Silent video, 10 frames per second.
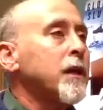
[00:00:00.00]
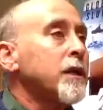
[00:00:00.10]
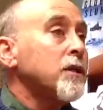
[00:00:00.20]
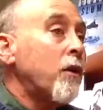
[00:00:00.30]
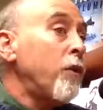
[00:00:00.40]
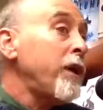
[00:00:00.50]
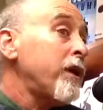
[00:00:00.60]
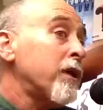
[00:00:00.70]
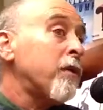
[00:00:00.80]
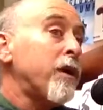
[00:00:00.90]
is
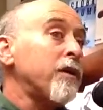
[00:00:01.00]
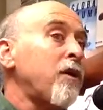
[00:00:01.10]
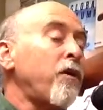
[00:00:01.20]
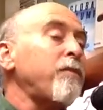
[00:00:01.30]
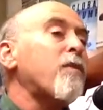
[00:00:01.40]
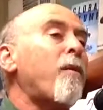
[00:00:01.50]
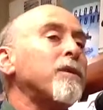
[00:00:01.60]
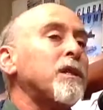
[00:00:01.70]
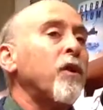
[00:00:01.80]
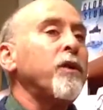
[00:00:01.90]
really
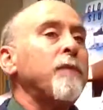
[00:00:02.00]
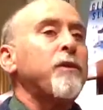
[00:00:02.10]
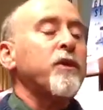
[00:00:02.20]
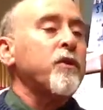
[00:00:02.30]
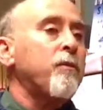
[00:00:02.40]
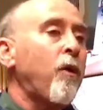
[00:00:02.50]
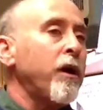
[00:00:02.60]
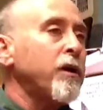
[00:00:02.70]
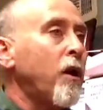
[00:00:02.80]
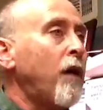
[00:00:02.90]
almost the only political party
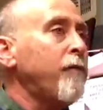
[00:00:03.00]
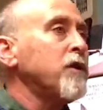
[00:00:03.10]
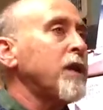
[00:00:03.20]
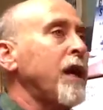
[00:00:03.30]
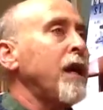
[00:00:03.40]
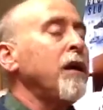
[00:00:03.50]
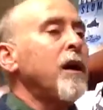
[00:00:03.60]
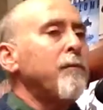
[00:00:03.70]
that offers a